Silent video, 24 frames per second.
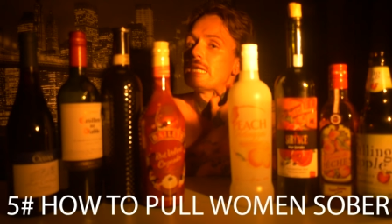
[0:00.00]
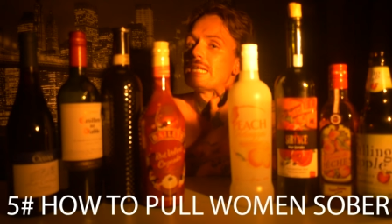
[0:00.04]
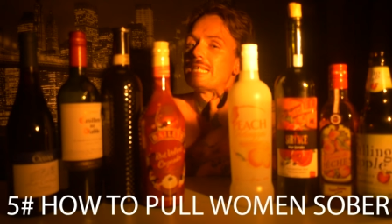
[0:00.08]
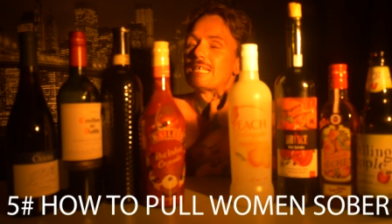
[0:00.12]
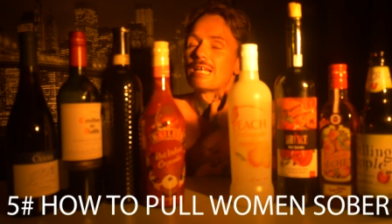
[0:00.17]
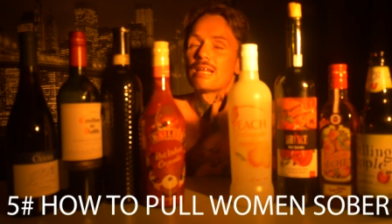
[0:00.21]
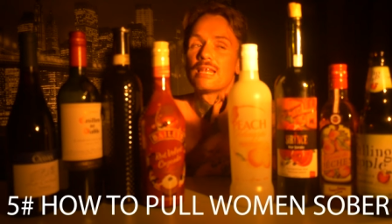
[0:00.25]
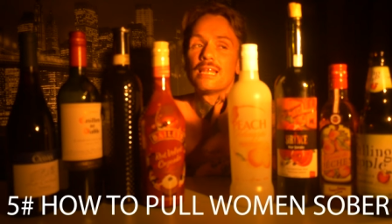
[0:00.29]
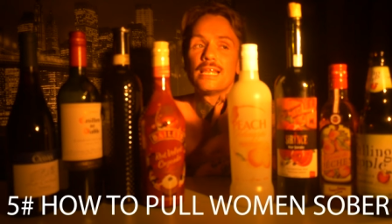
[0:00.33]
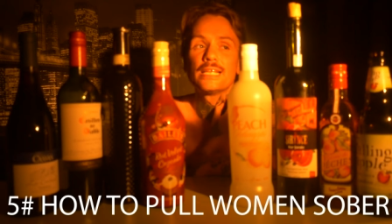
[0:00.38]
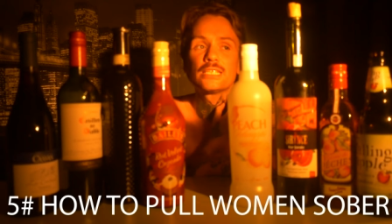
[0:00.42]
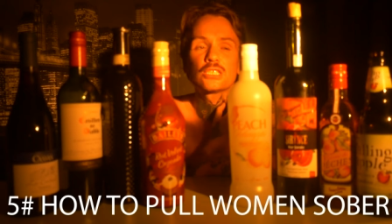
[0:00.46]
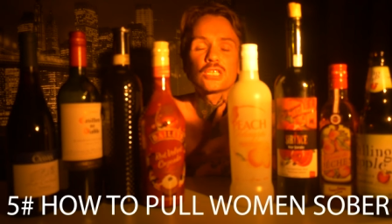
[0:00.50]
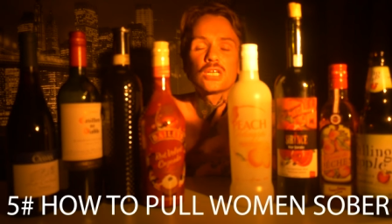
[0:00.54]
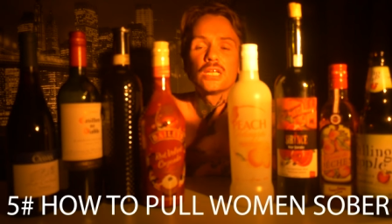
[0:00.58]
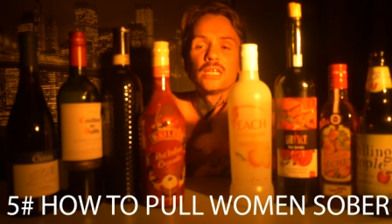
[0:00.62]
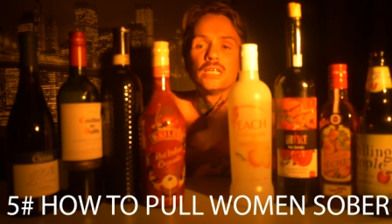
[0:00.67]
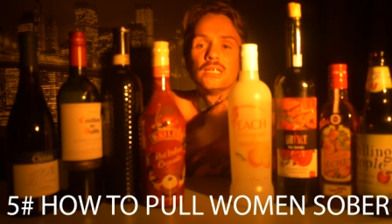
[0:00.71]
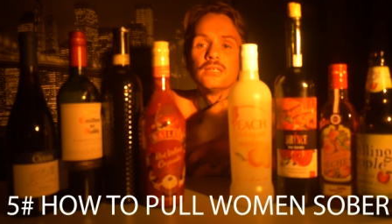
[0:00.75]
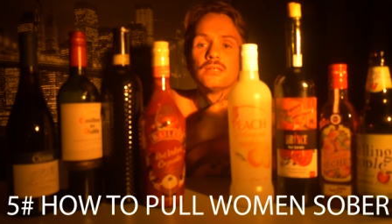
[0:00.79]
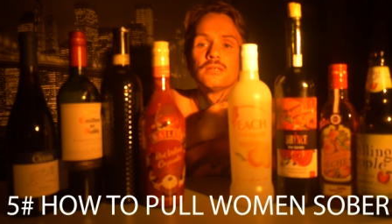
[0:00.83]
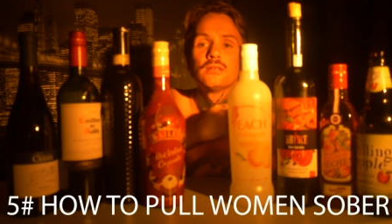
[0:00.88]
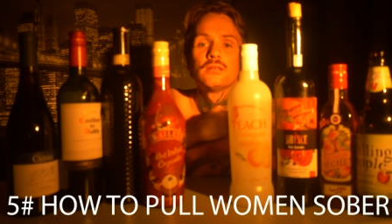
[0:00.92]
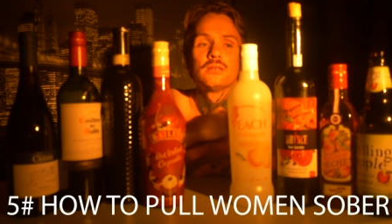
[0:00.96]
you're
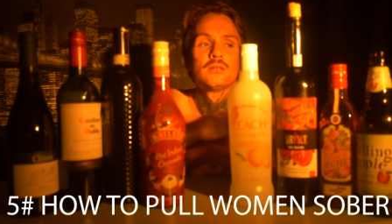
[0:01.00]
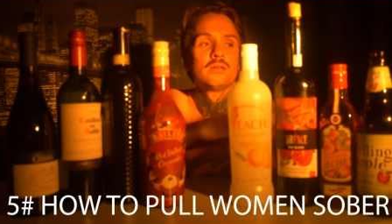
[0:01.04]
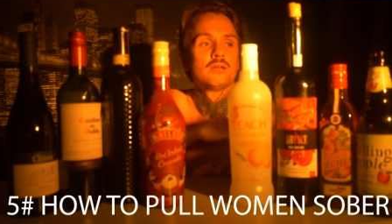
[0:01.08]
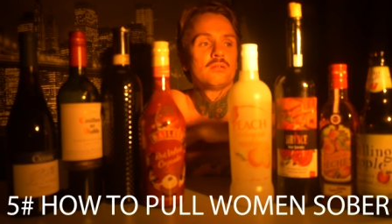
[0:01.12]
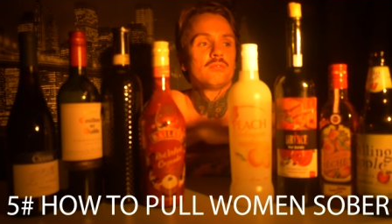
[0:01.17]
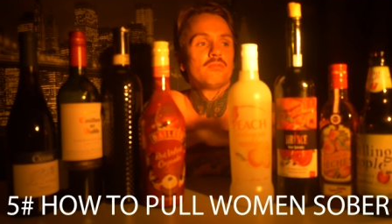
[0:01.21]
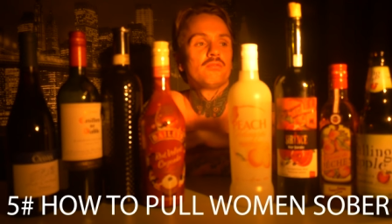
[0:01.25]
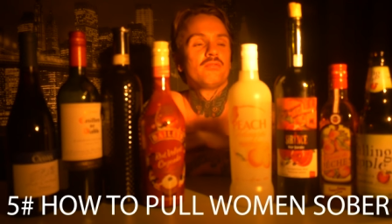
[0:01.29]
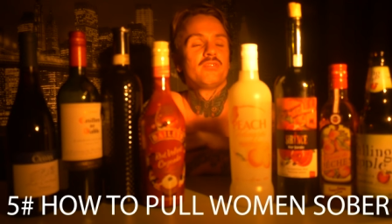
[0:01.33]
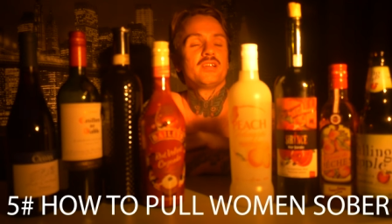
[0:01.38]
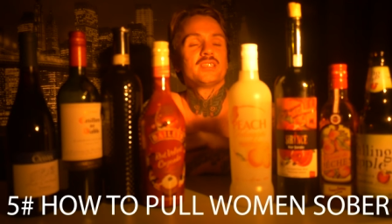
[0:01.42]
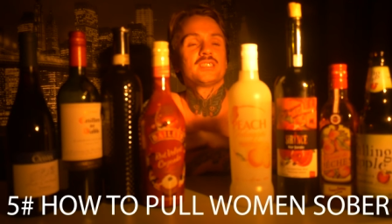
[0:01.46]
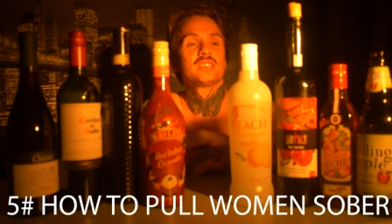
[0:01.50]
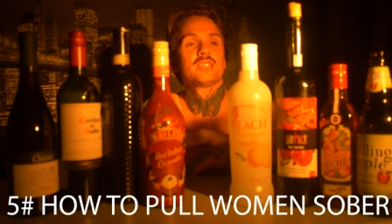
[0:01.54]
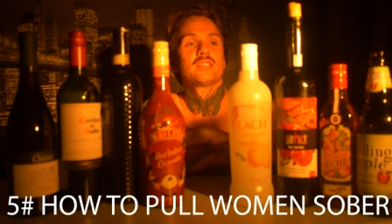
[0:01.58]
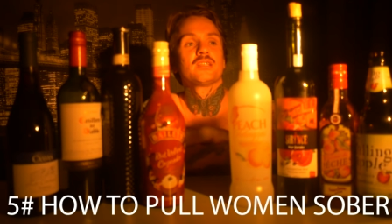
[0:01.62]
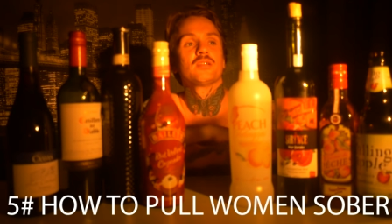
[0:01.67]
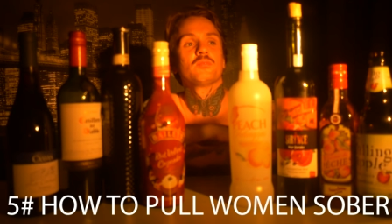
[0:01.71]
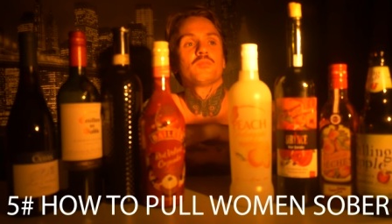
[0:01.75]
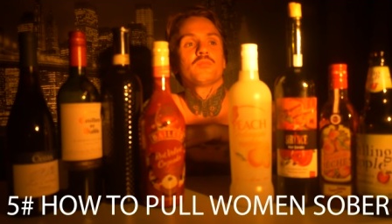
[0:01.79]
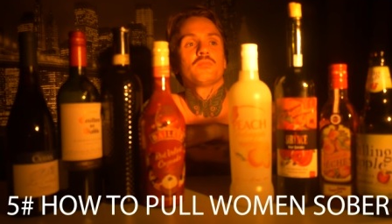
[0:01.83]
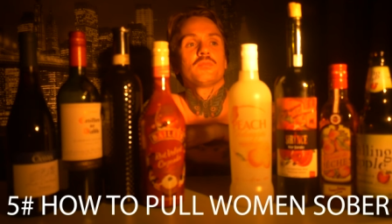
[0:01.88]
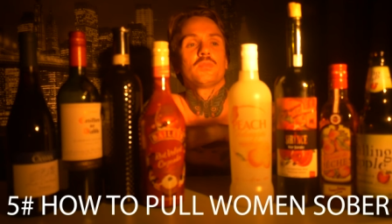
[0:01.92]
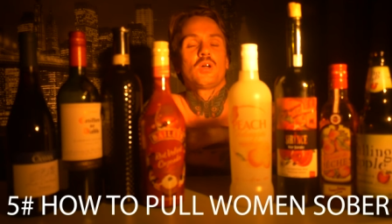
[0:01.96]
literally visiting
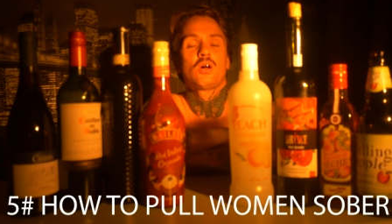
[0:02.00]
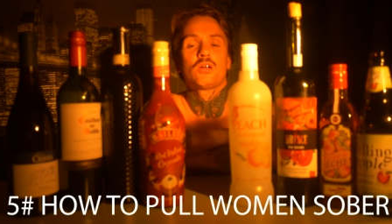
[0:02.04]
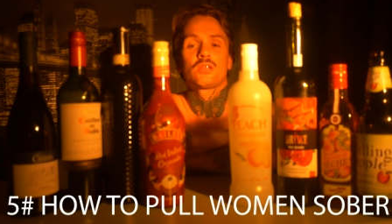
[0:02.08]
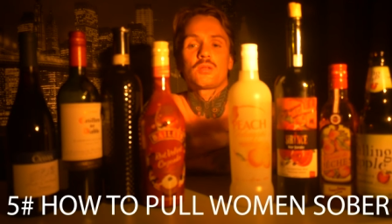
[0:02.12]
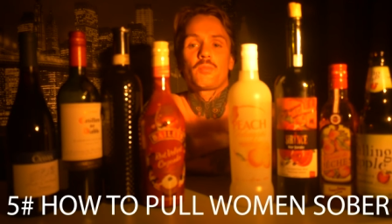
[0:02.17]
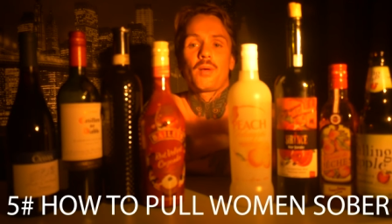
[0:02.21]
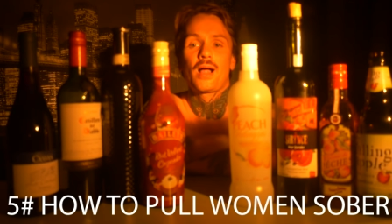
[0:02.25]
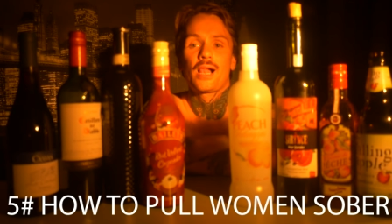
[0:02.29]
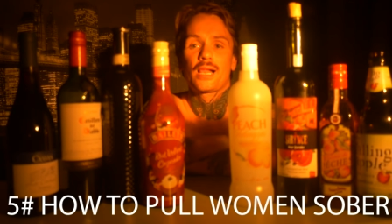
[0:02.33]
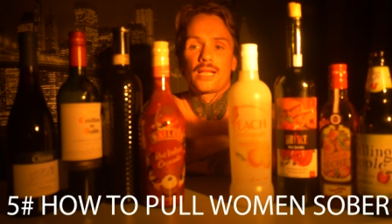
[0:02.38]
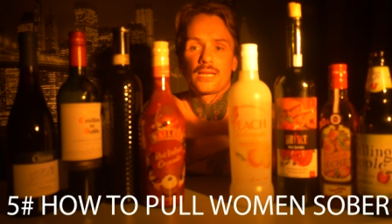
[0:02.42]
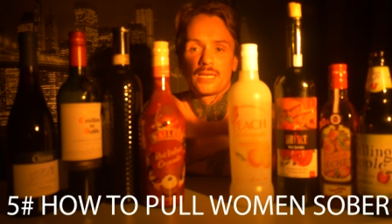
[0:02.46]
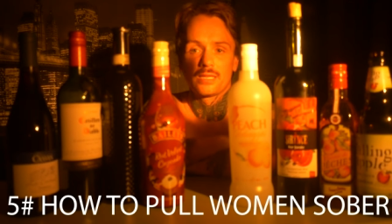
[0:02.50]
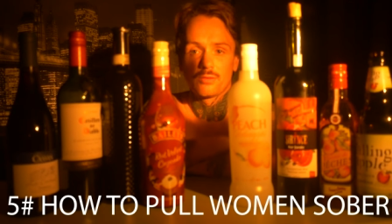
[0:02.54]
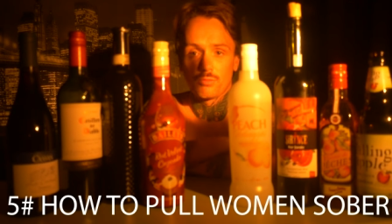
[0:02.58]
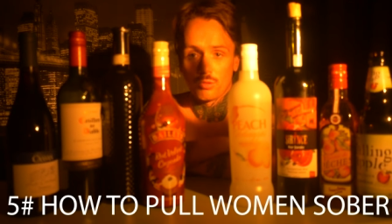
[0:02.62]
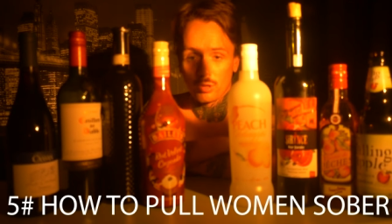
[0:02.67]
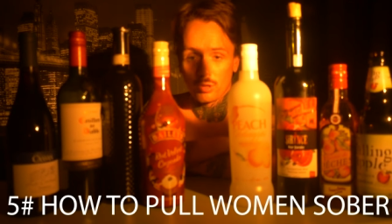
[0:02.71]
them on the balcony,